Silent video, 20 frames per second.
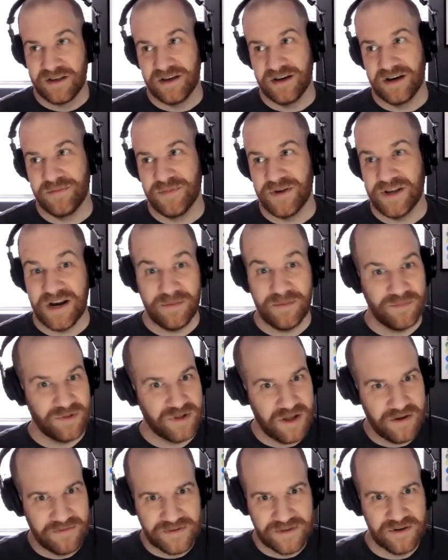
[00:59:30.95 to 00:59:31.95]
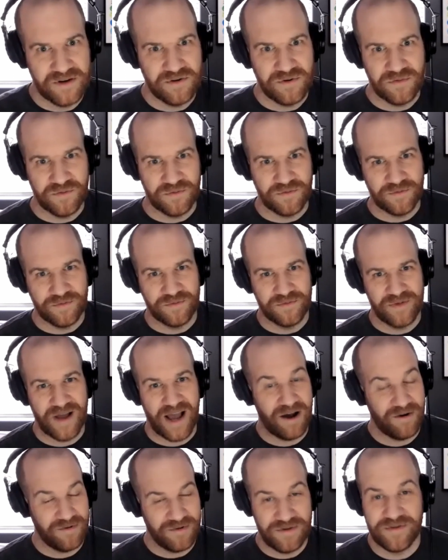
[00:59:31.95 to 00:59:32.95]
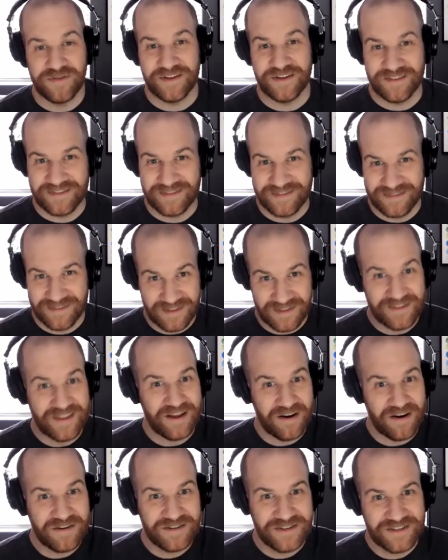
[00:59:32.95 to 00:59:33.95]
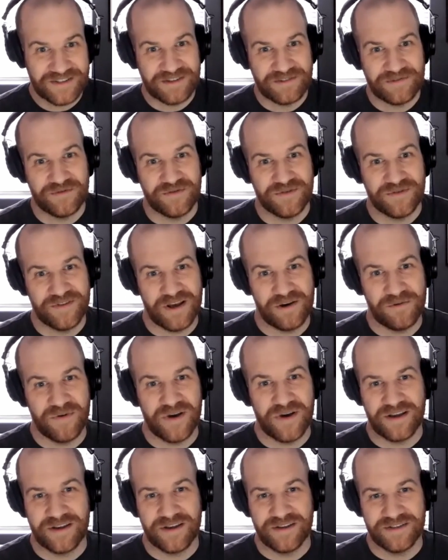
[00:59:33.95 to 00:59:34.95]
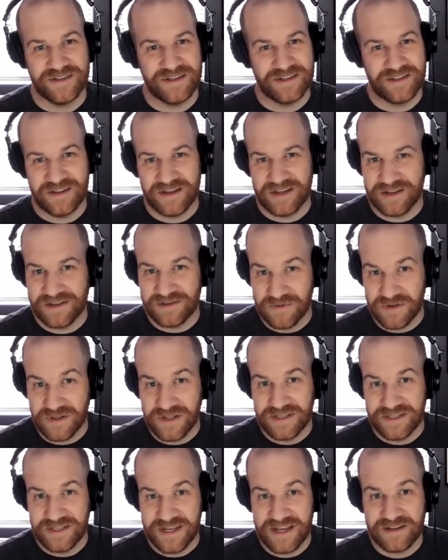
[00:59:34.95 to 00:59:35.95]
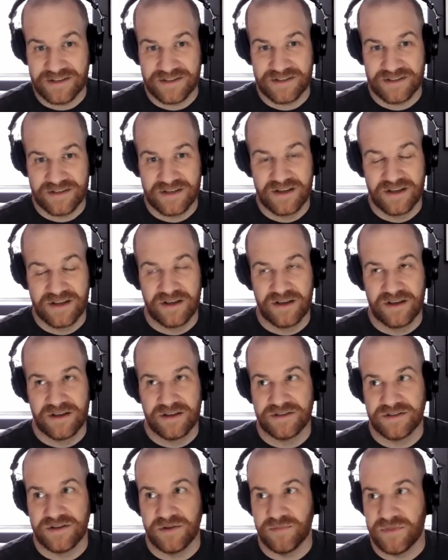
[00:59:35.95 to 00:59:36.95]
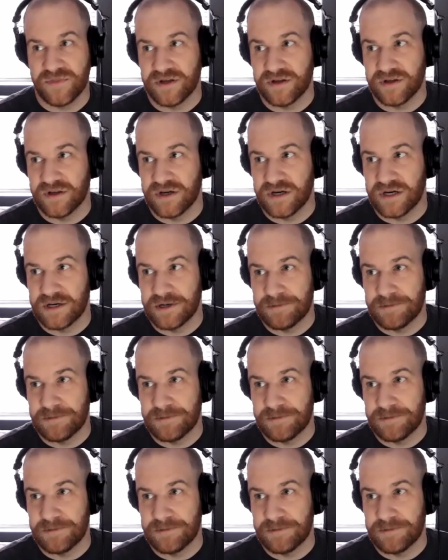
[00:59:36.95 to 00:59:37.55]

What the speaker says: And I'd love to know how you think that they are successful in that way, because I think it really takes something